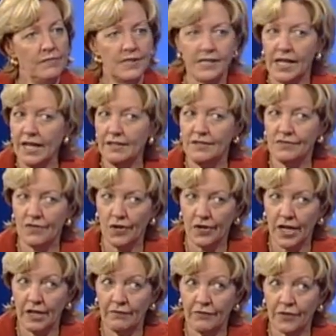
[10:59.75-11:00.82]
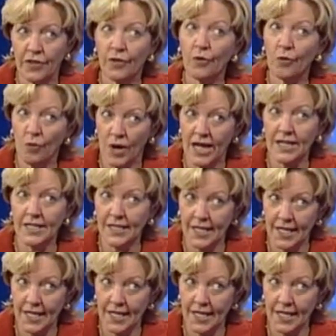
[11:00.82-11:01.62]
besides voting for the right